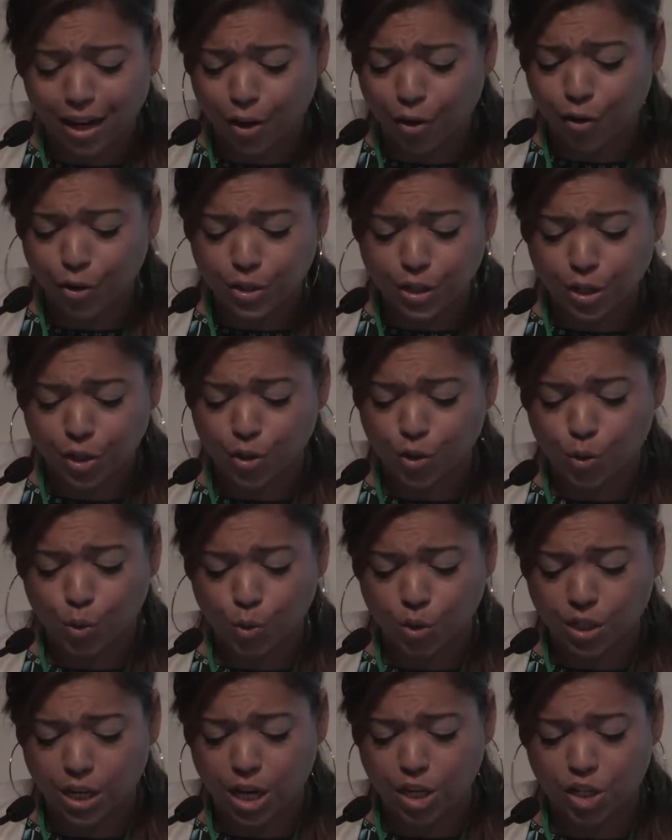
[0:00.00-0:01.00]
Nursing
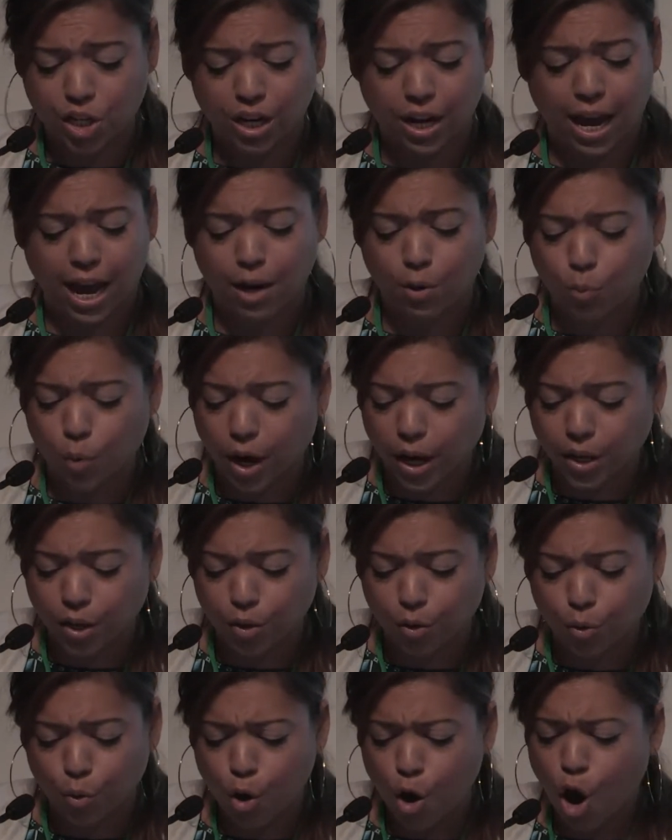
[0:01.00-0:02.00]
Association at
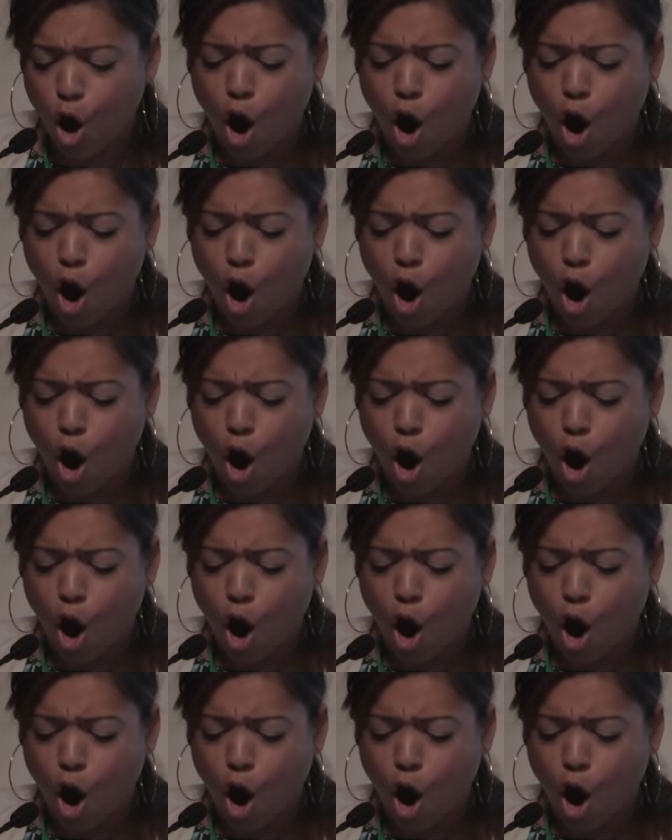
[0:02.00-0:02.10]
NYU,